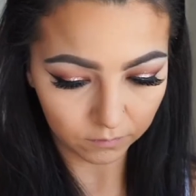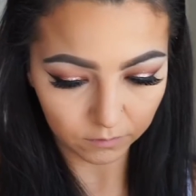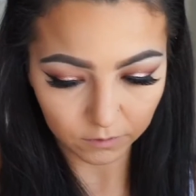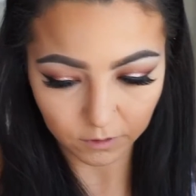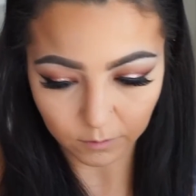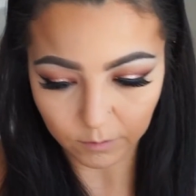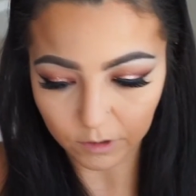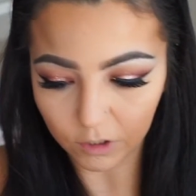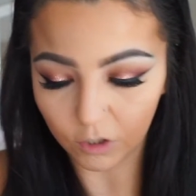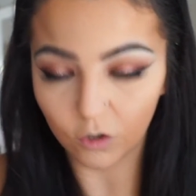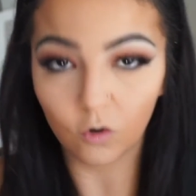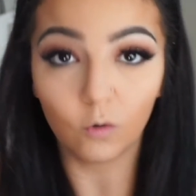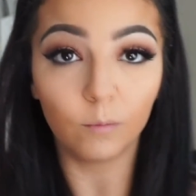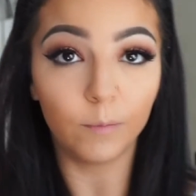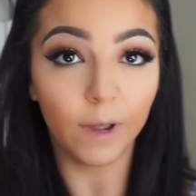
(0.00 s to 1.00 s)
so I'm just going to
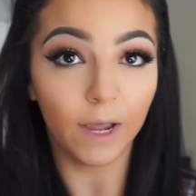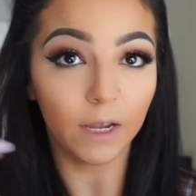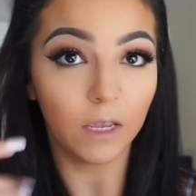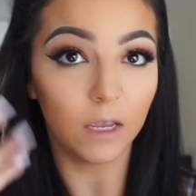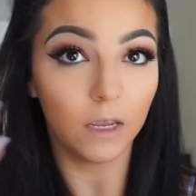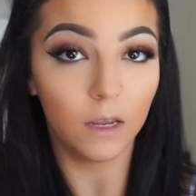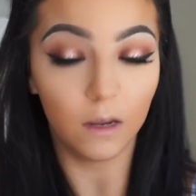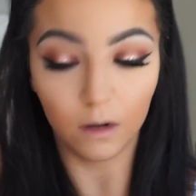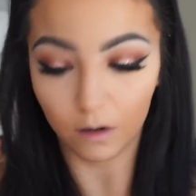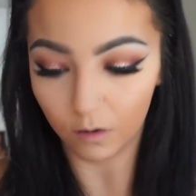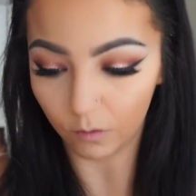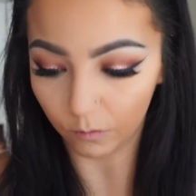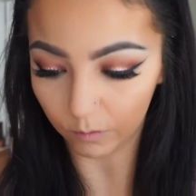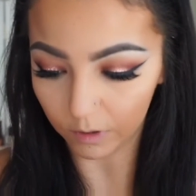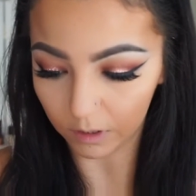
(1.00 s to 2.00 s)
go back in
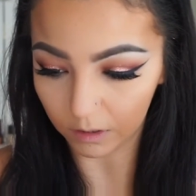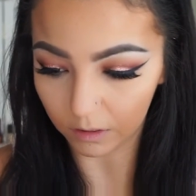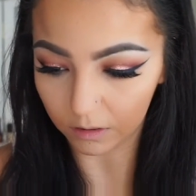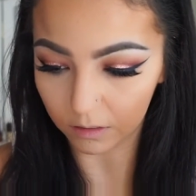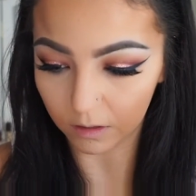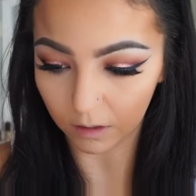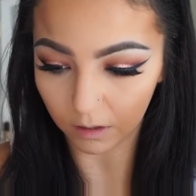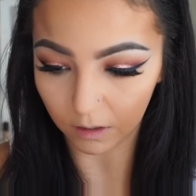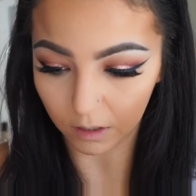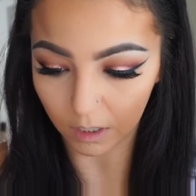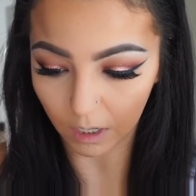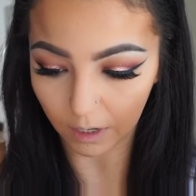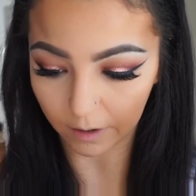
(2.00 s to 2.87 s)
with the